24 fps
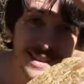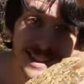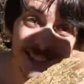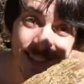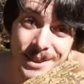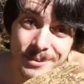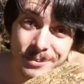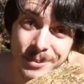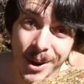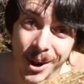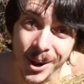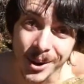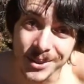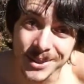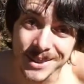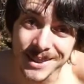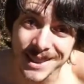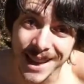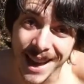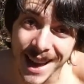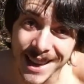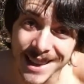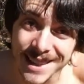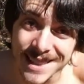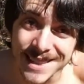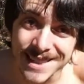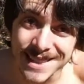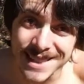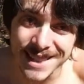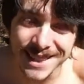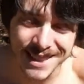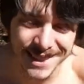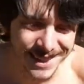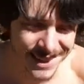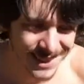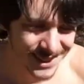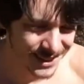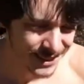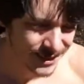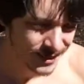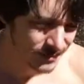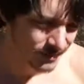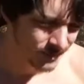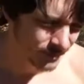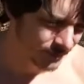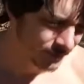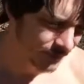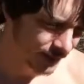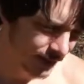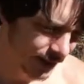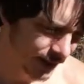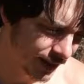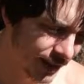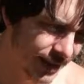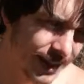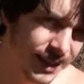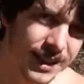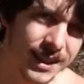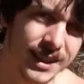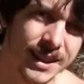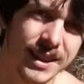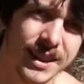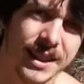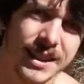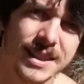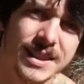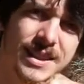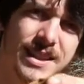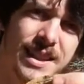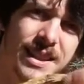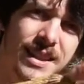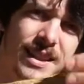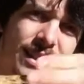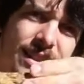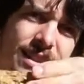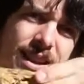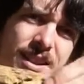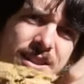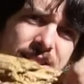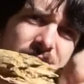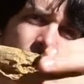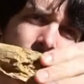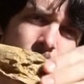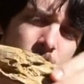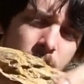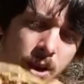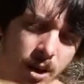decomposed. I can see it. You can see the dust coming